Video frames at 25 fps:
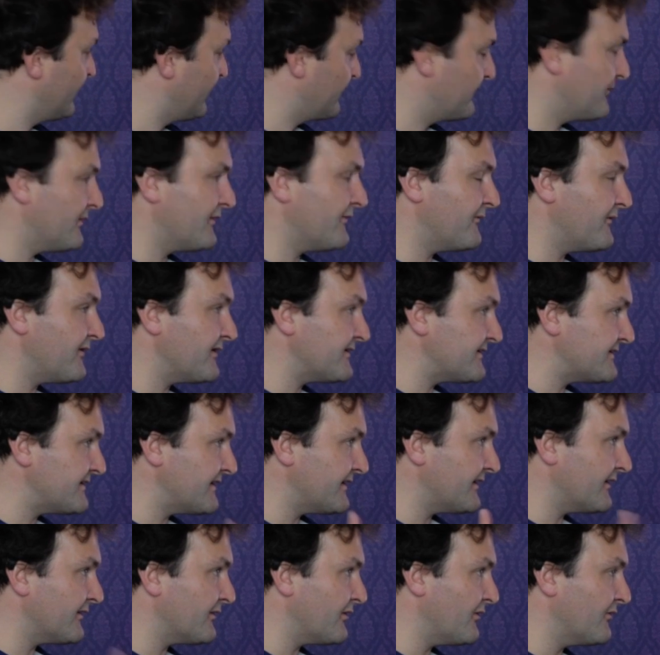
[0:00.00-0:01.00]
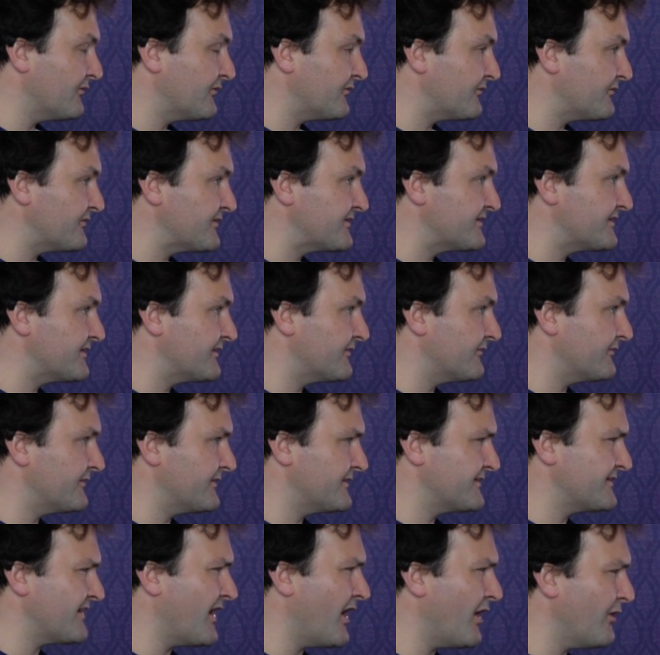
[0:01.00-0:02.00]
But the first thing I'm going to consider
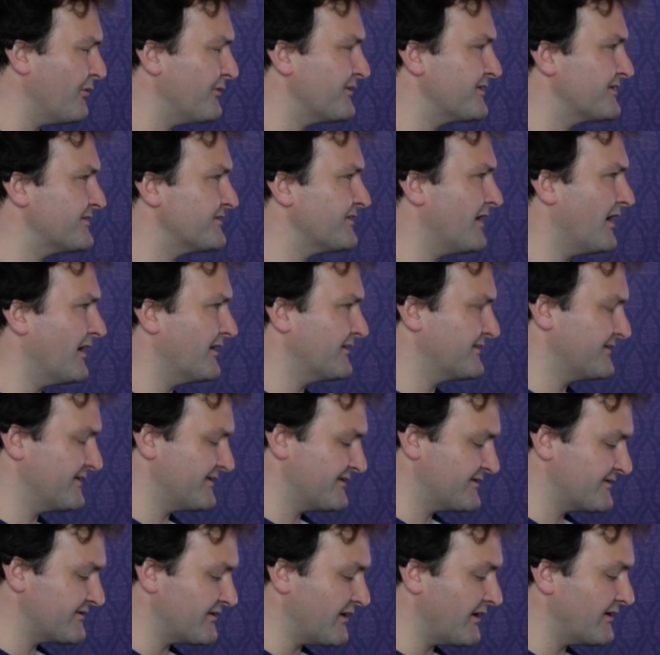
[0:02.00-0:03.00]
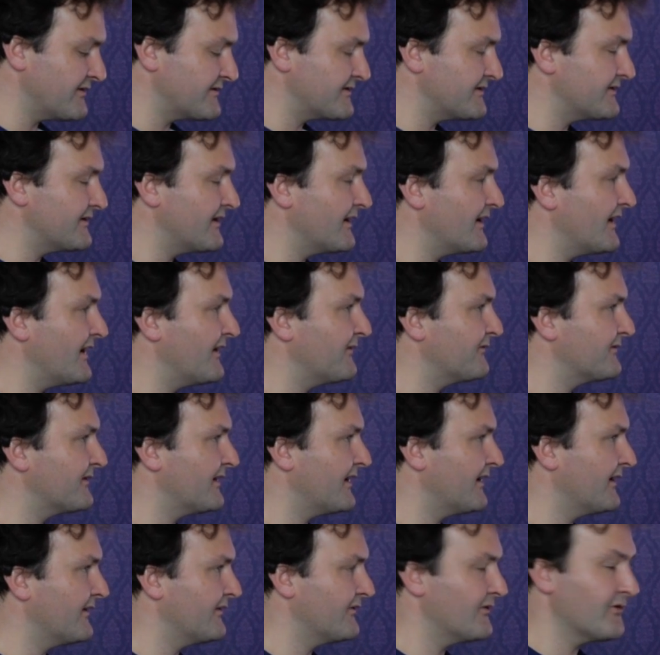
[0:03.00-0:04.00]
is how it starts. It starts in the left
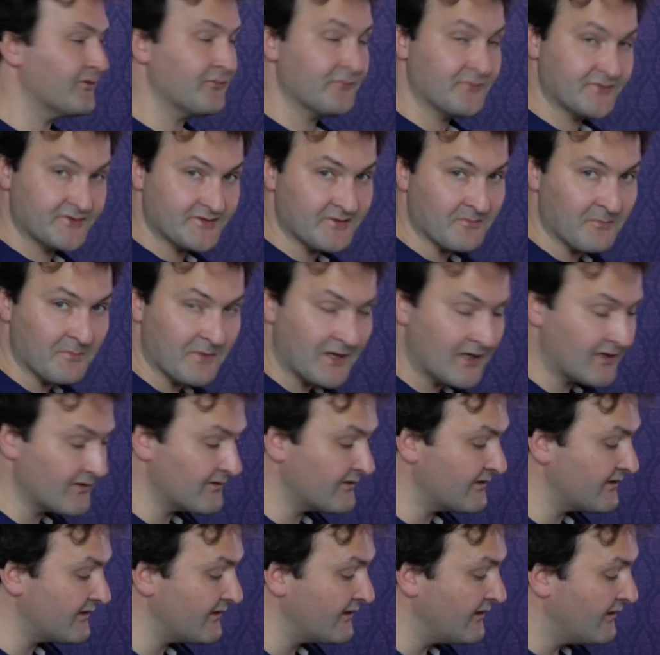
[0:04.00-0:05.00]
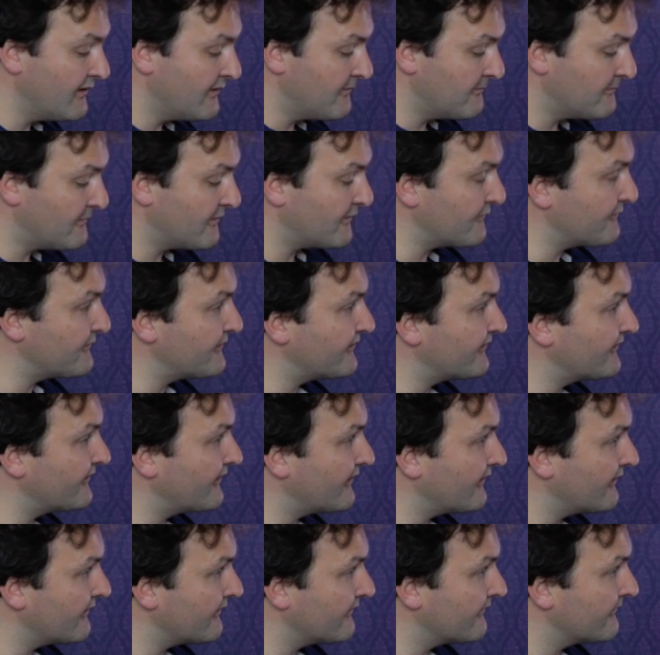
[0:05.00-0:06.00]
hand, not with a melody, but with
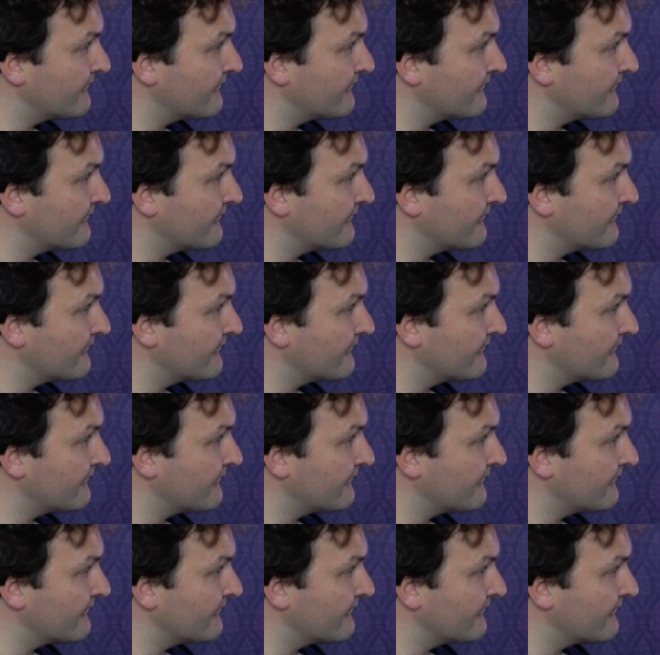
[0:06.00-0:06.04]
the...